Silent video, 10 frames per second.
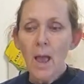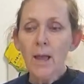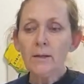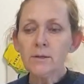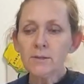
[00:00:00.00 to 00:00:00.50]

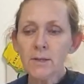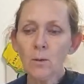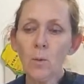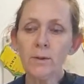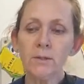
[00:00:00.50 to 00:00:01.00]
And instead,
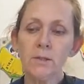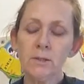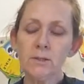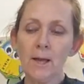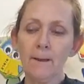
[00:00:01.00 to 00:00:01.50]
what does he
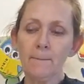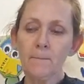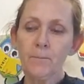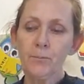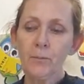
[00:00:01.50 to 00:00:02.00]

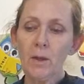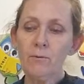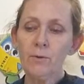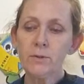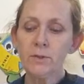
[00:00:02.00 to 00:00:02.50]
say? In
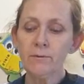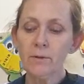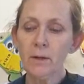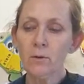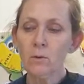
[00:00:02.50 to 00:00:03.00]
verse 7,
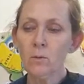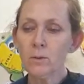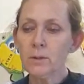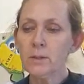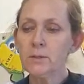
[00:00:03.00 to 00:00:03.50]
Eleanor,
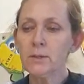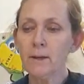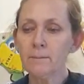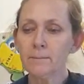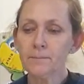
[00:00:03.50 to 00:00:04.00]
what did he
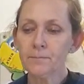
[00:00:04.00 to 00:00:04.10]
say?